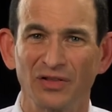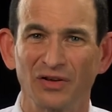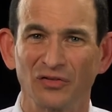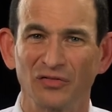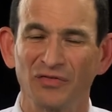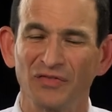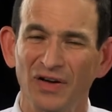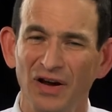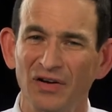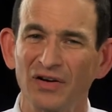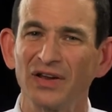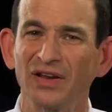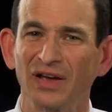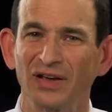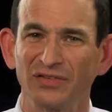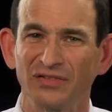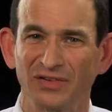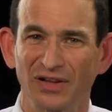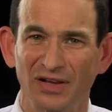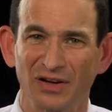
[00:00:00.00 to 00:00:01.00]
There's very
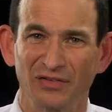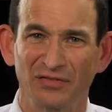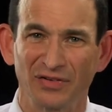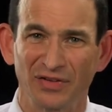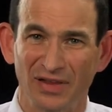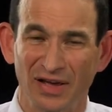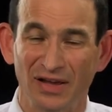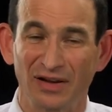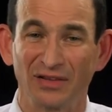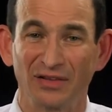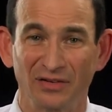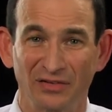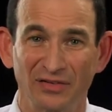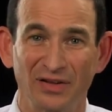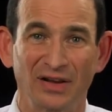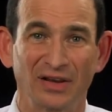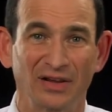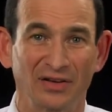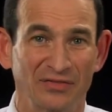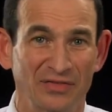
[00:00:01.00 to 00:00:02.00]
nice data for that in the
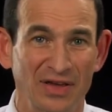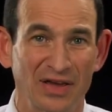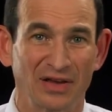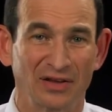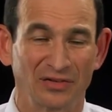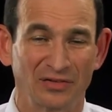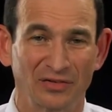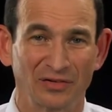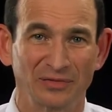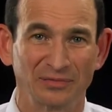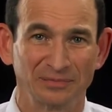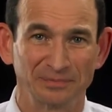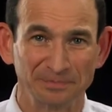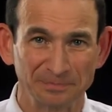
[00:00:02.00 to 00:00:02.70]
setting of cancer.